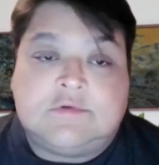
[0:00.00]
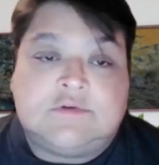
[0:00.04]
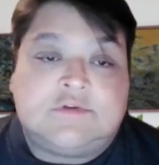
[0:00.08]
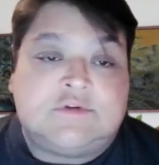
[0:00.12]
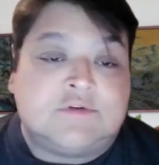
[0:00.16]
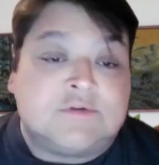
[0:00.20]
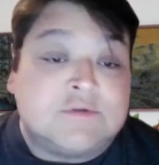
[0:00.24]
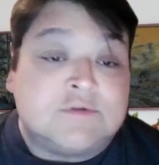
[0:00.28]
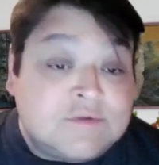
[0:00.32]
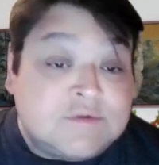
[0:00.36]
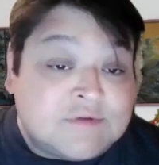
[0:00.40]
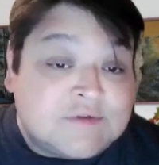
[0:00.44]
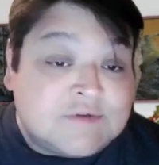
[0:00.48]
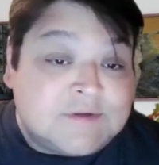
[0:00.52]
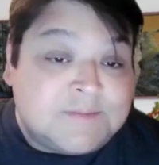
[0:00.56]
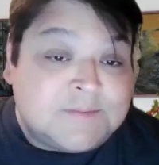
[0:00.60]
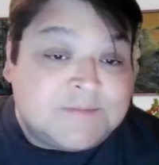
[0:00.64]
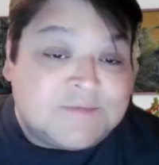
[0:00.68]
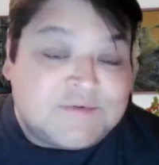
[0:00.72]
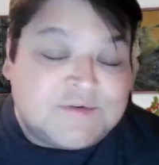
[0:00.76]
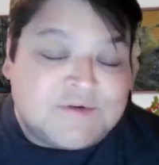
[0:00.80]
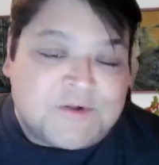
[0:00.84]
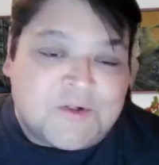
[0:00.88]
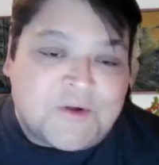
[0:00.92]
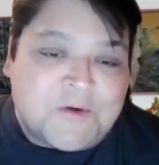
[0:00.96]

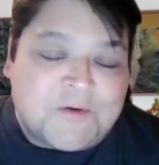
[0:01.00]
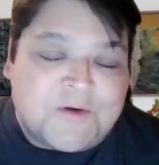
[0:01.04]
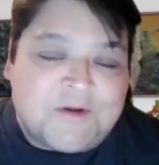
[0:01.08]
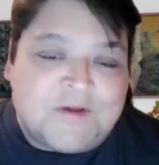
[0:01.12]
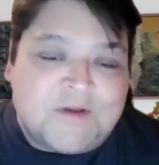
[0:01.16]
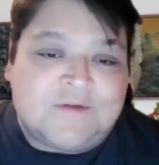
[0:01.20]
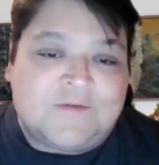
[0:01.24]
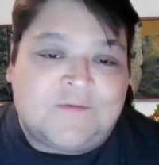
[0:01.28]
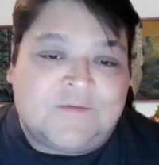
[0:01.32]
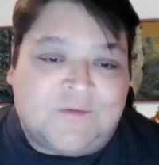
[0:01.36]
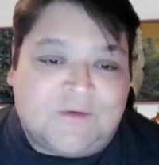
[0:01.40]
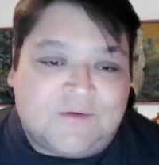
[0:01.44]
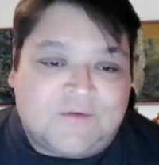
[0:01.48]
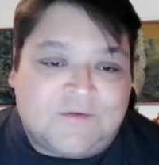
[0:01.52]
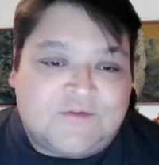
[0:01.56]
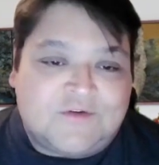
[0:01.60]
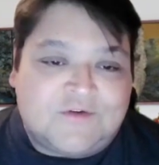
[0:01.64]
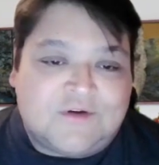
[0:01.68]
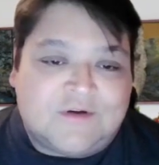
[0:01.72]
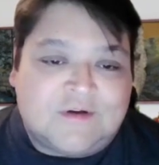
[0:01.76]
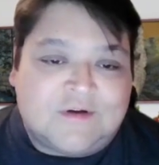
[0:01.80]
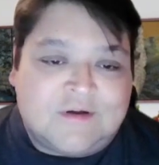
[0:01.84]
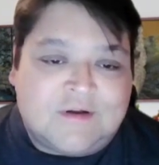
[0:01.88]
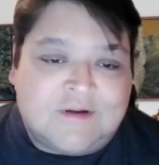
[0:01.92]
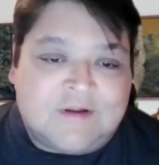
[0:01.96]
Jerusalem's glorious
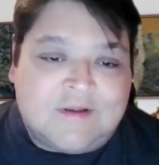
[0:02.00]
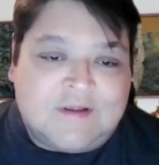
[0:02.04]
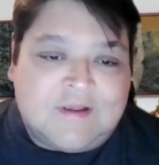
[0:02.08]
future.